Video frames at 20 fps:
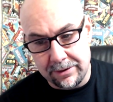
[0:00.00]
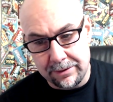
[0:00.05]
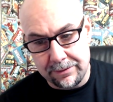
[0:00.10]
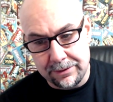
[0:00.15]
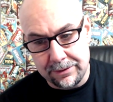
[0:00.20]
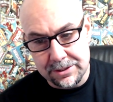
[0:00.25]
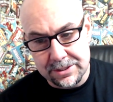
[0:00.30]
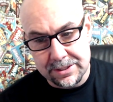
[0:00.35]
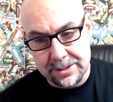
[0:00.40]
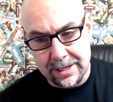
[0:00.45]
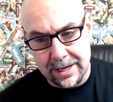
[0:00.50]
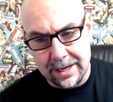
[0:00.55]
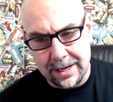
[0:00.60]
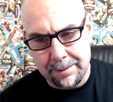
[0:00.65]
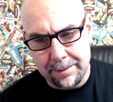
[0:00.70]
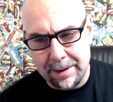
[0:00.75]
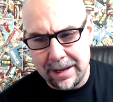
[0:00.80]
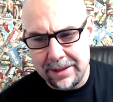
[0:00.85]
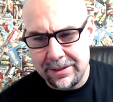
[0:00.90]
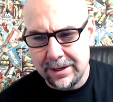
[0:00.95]
First time,
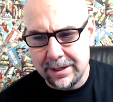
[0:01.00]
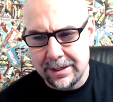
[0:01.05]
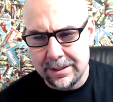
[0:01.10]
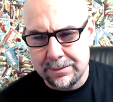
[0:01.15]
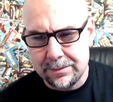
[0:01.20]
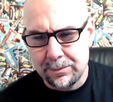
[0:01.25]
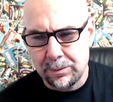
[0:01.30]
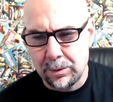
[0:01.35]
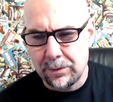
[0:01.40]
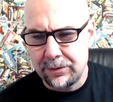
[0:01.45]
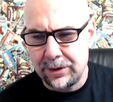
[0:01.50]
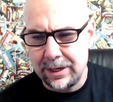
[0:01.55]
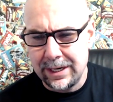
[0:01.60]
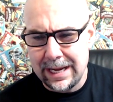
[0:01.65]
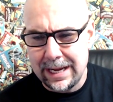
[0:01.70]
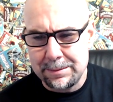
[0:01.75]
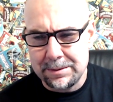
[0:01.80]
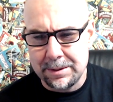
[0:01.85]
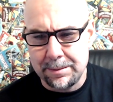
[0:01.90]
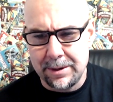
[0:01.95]
I think Wolverine,
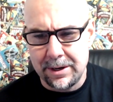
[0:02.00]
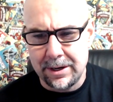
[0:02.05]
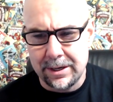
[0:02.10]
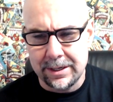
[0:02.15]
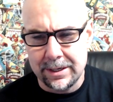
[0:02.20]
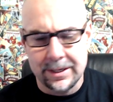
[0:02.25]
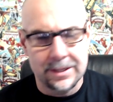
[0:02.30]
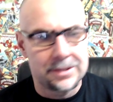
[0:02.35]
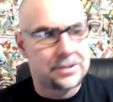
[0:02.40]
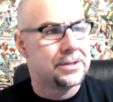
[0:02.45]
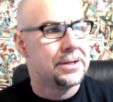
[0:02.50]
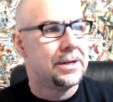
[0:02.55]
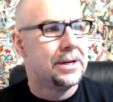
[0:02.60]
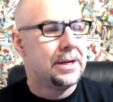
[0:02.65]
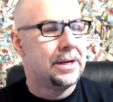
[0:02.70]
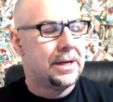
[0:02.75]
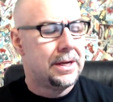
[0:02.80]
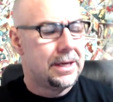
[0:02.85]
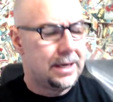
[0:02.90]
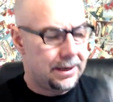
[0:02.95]
Captain America, I
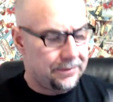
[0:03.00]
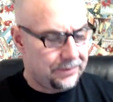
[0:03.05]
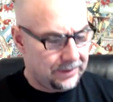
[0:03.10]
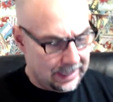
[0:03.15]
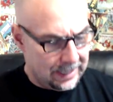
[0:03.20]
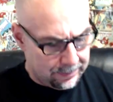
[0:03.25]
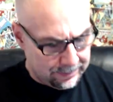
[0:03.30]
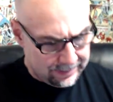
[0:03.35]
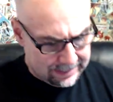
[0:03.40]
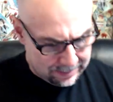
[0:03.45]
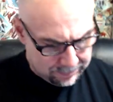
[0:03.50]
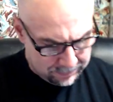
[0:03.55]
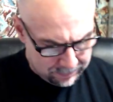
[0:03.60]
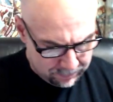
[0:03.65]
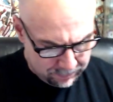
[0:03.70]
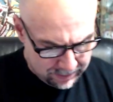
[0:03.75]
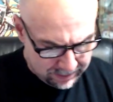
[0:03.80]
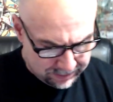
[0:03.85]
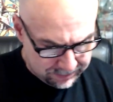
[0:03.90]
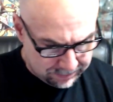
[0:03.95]
forgot what that one was,